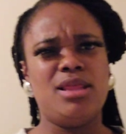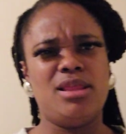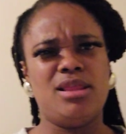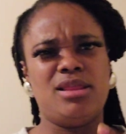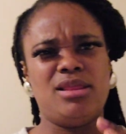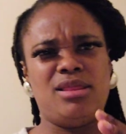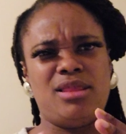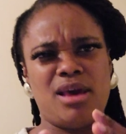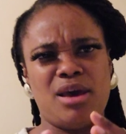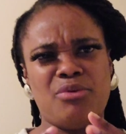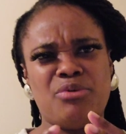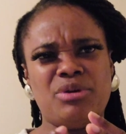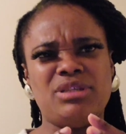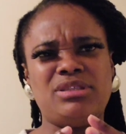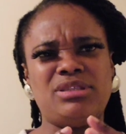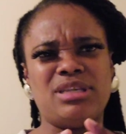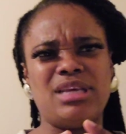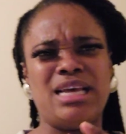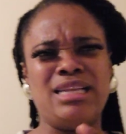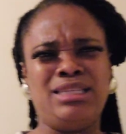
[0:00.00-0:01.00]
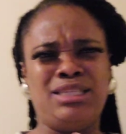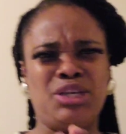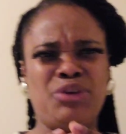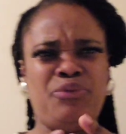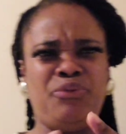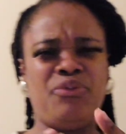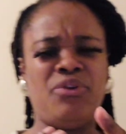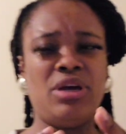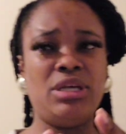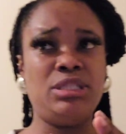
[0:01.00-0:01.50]
There is a
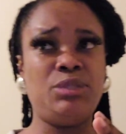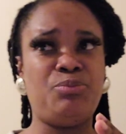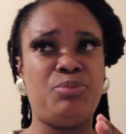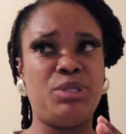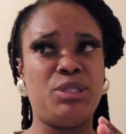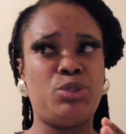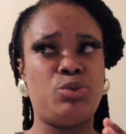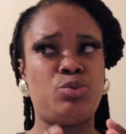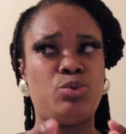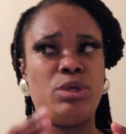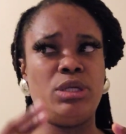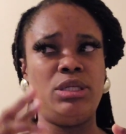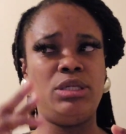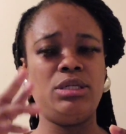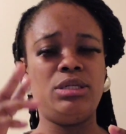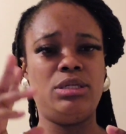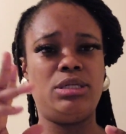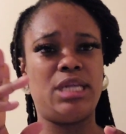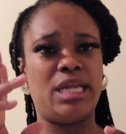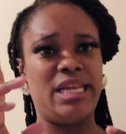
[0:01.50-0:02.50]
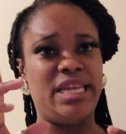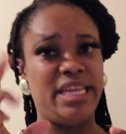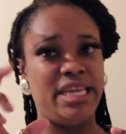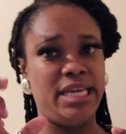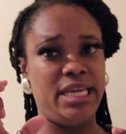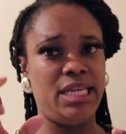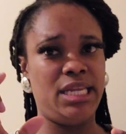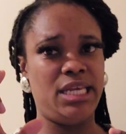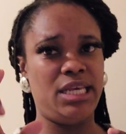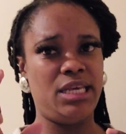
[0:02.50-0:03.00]
difference between the
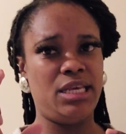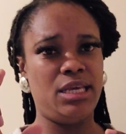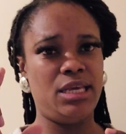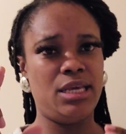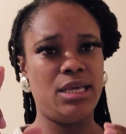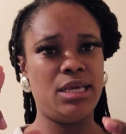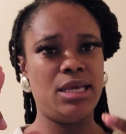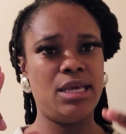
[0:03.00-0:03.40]
needy,